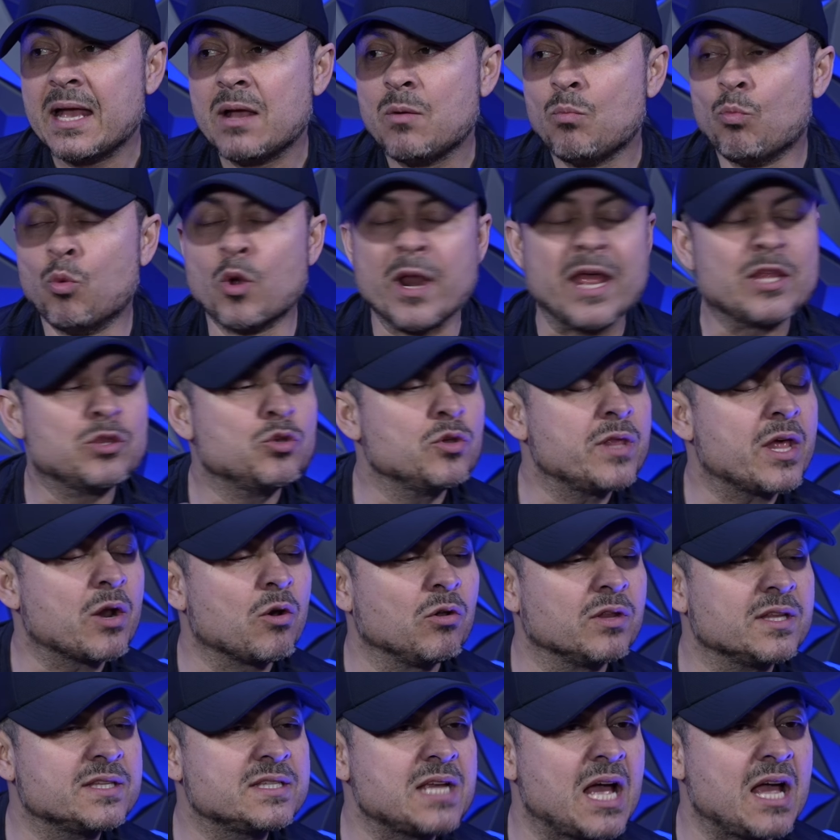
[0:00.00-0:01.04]
would I do that all
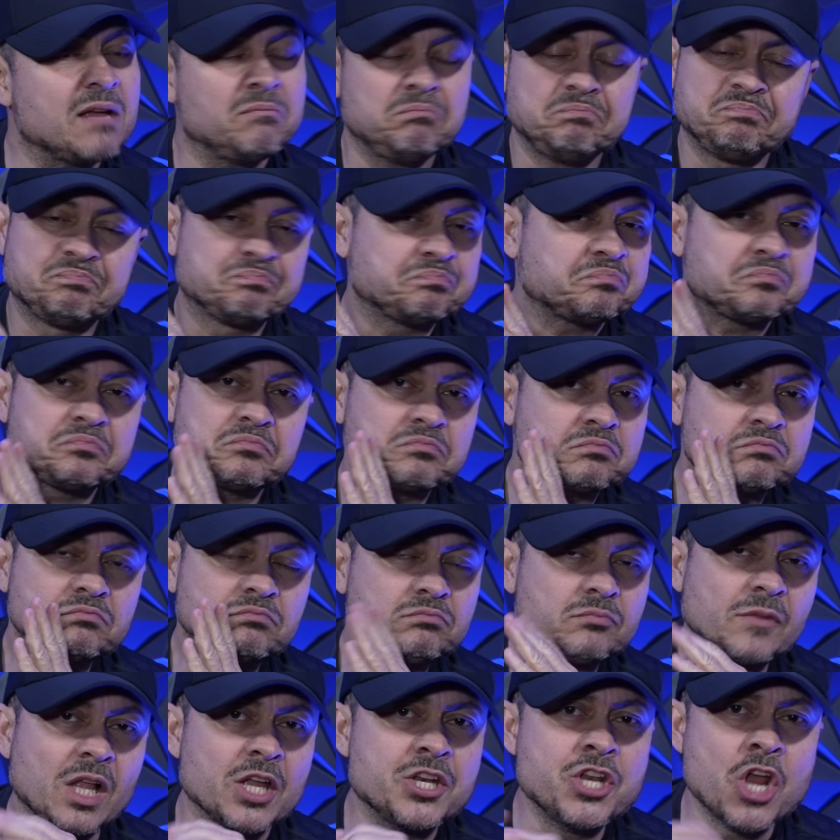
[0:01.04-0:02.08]
the time?
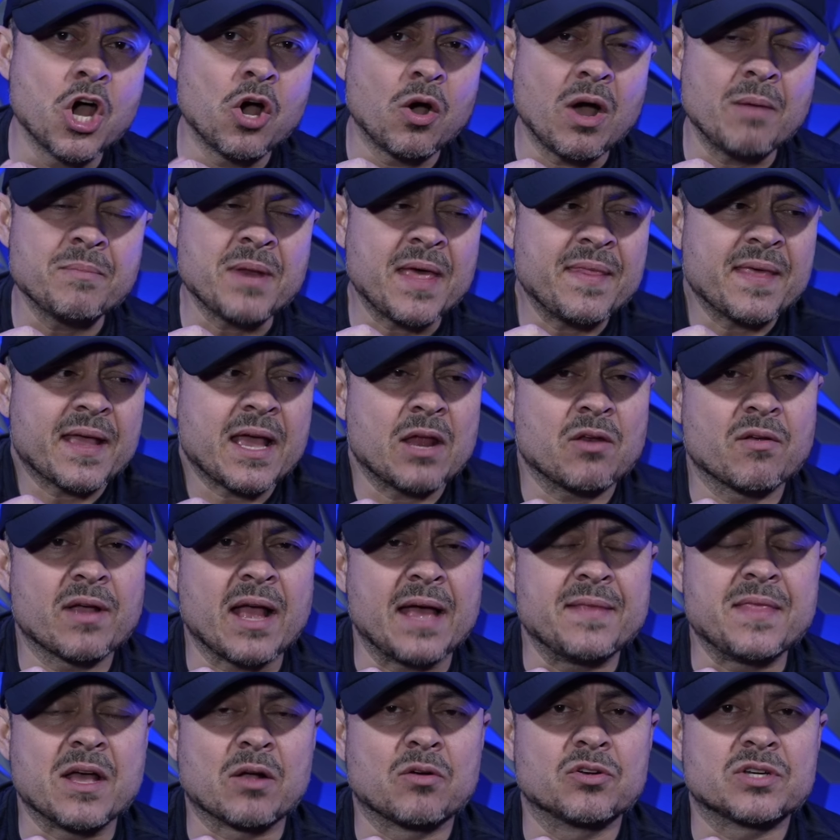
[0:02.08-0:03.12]
No, I'm not the kind of guy
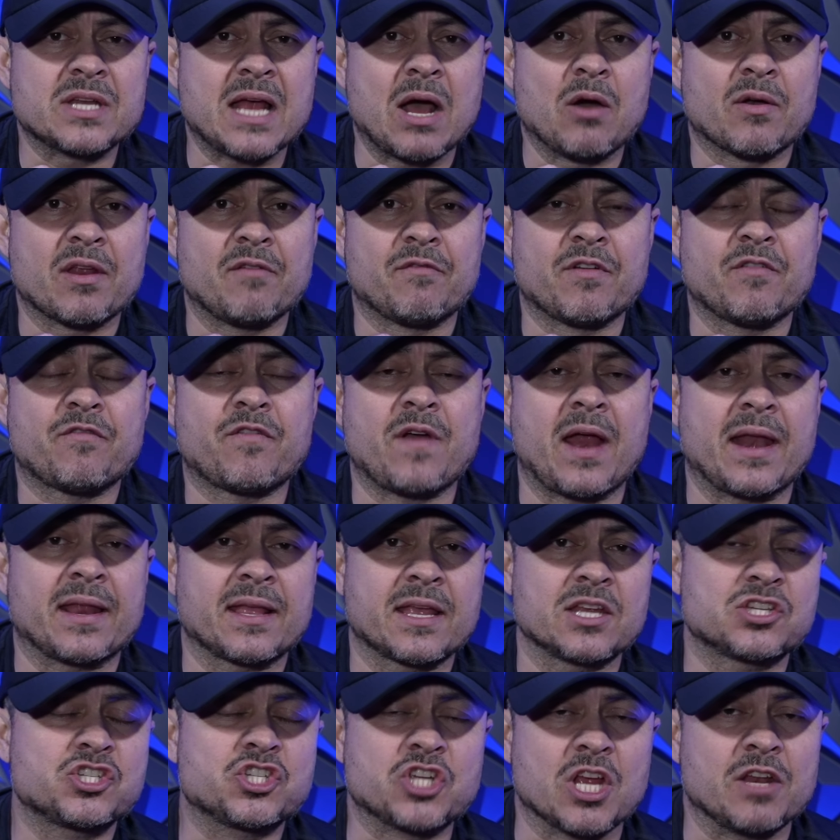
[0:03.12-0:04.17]
that goes out every Friday and
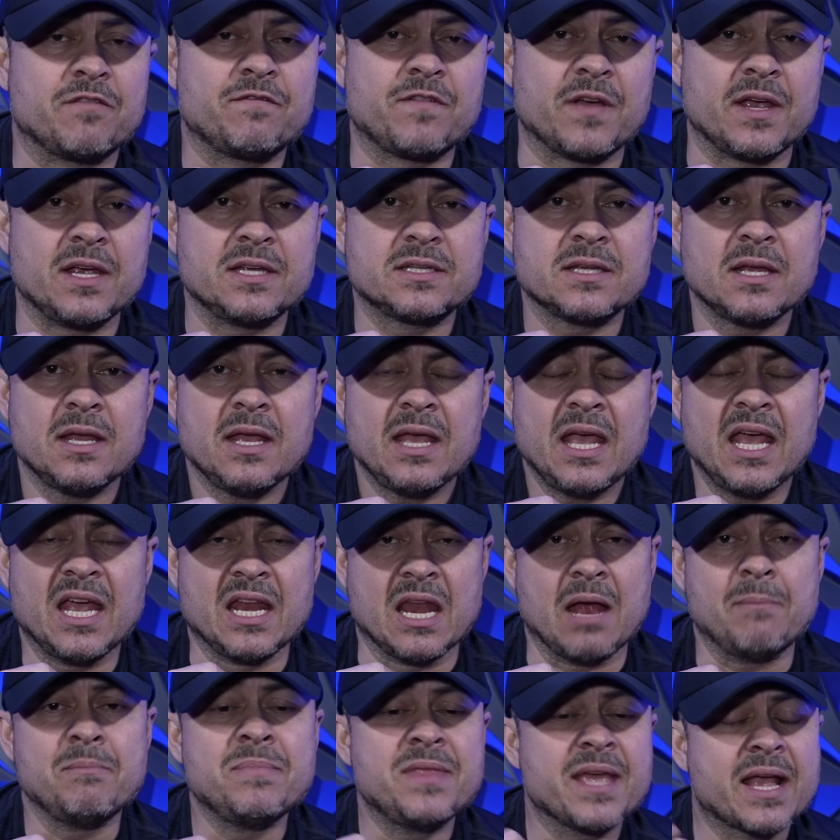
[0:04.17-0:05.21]
gets shit faced. And
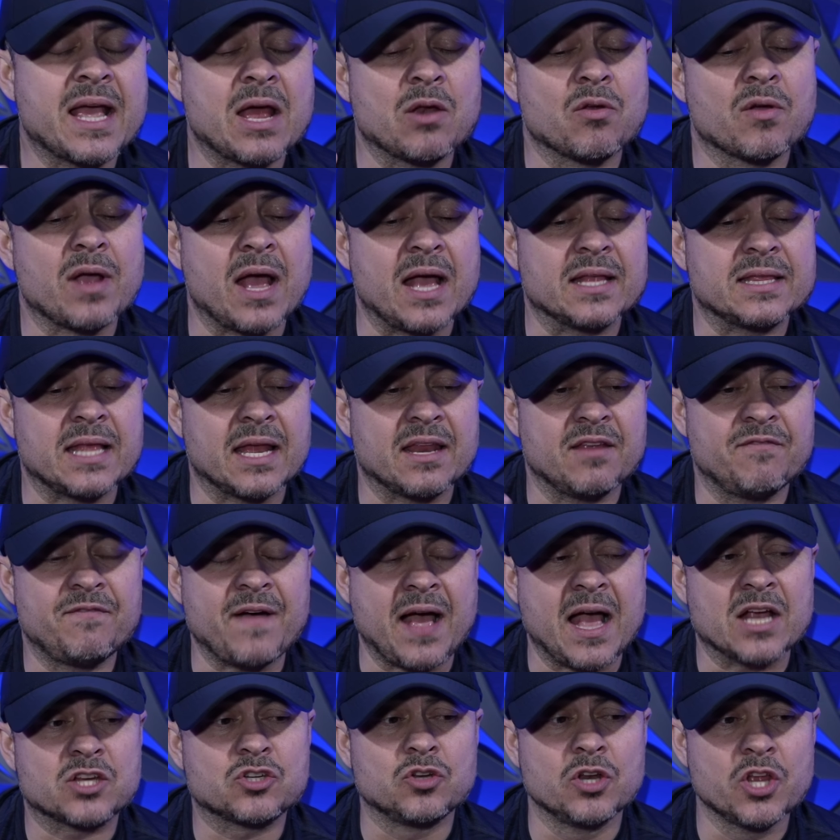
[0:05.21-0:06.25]
I'm the kind of guy that if I
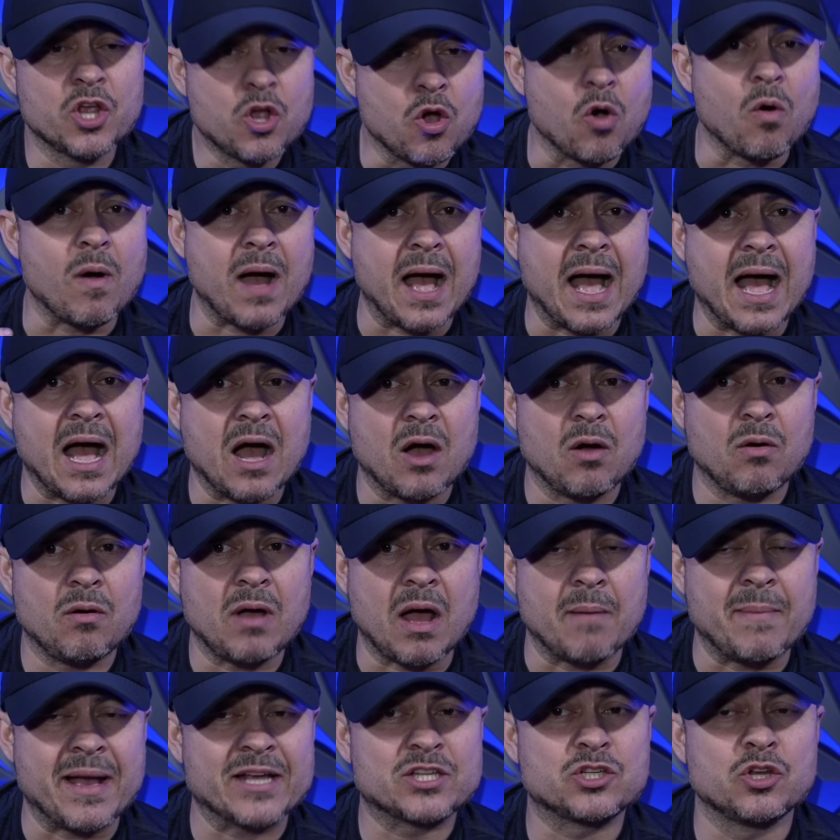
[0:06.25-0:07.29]
actually go out,
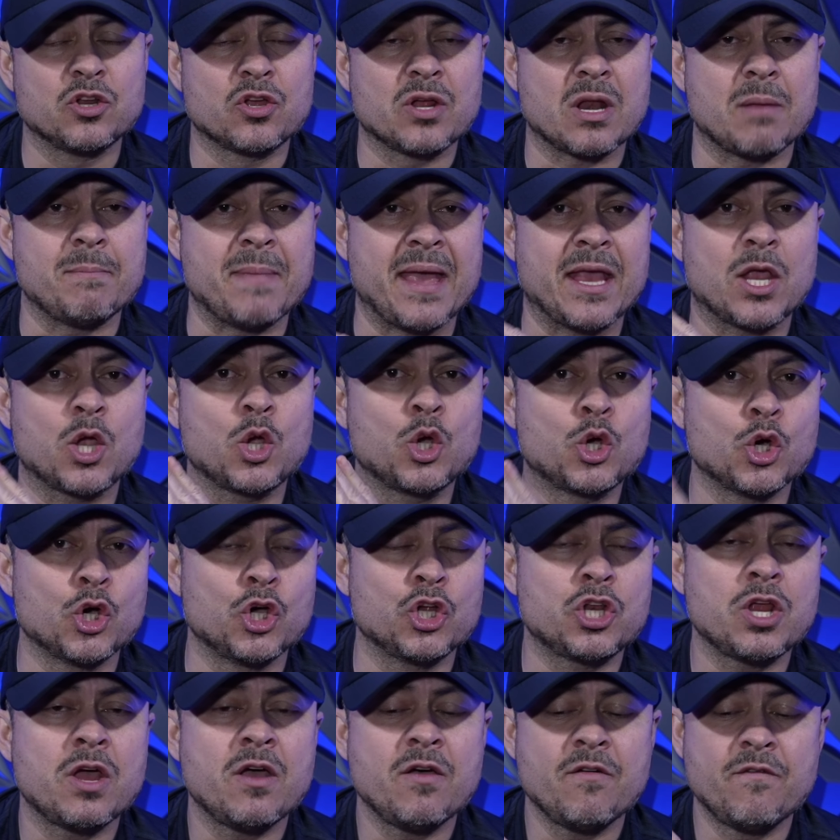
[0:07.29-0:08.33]
I'm actually gonna make
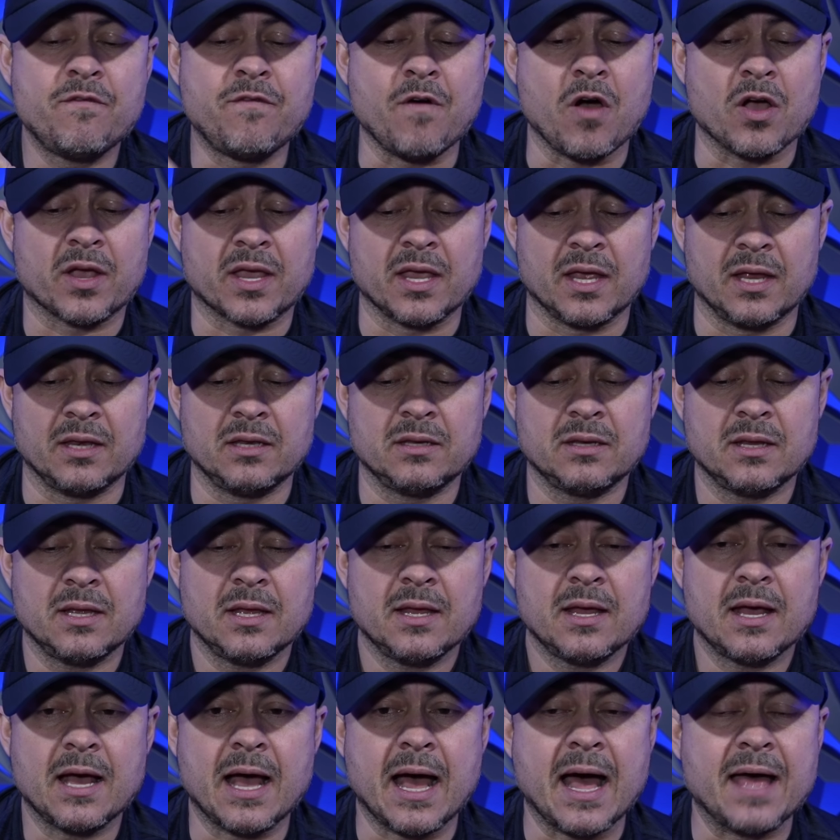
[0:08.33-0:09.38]
good fucking
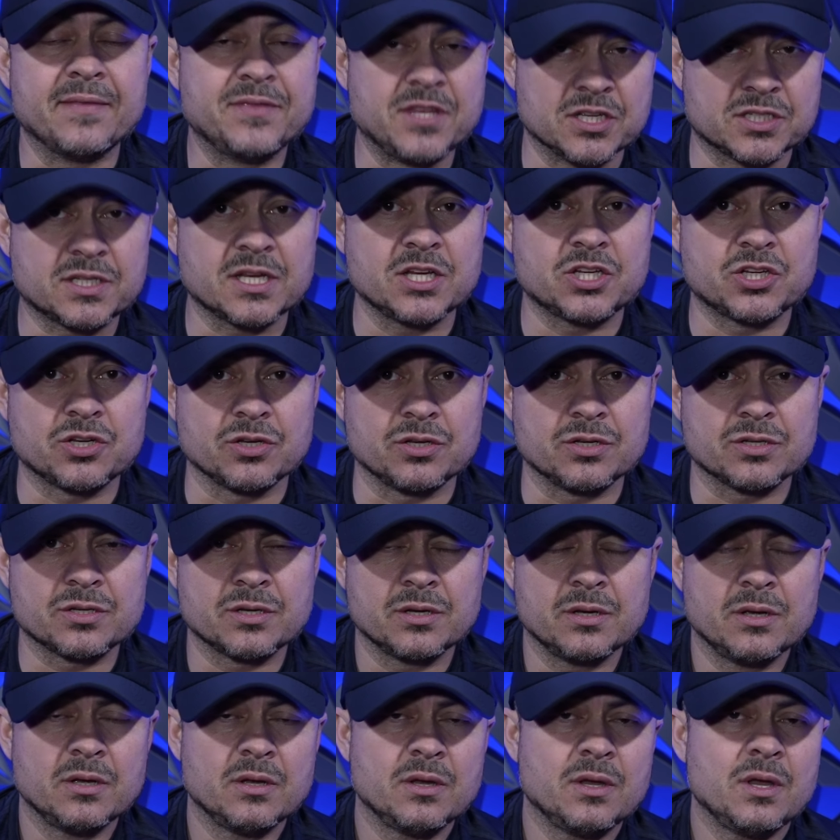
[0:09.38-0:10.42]
decisions.
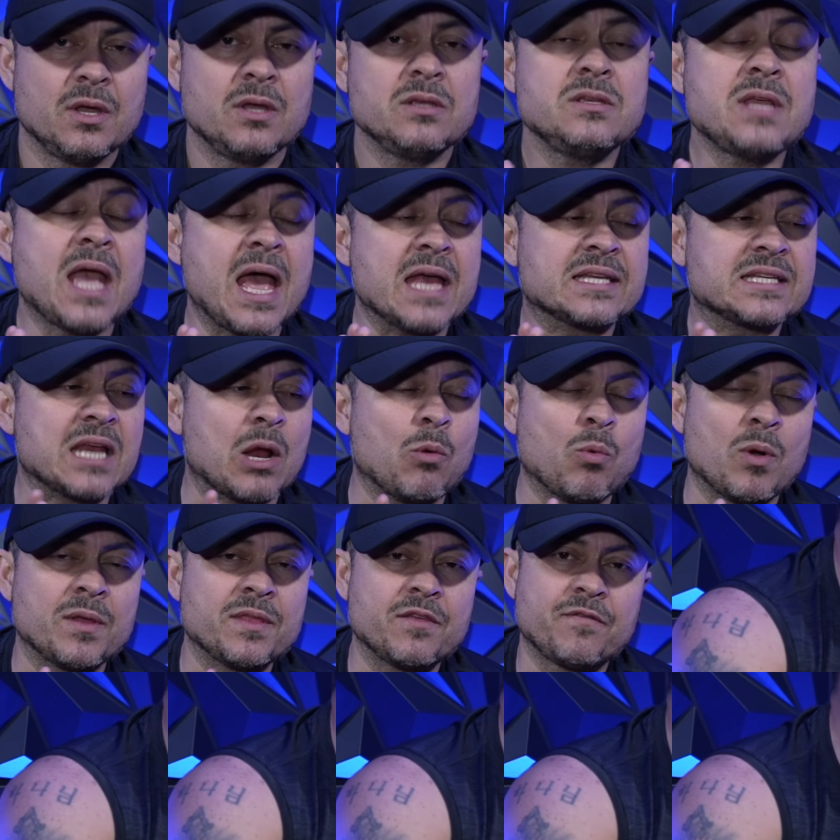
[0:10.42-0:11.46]
Yes, I want the
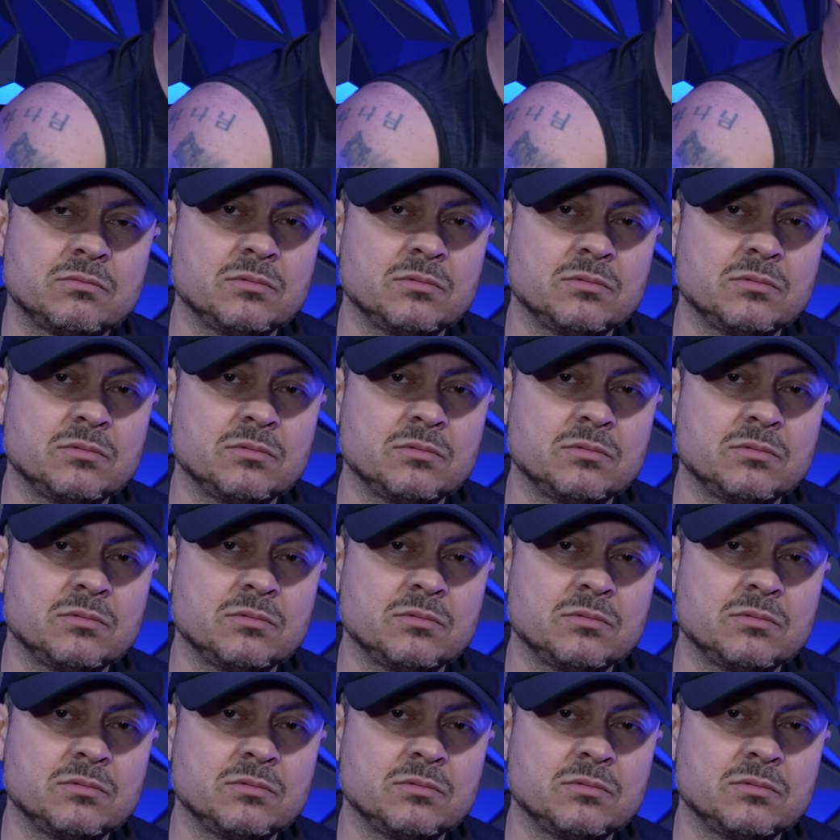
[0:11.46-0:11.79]
fucking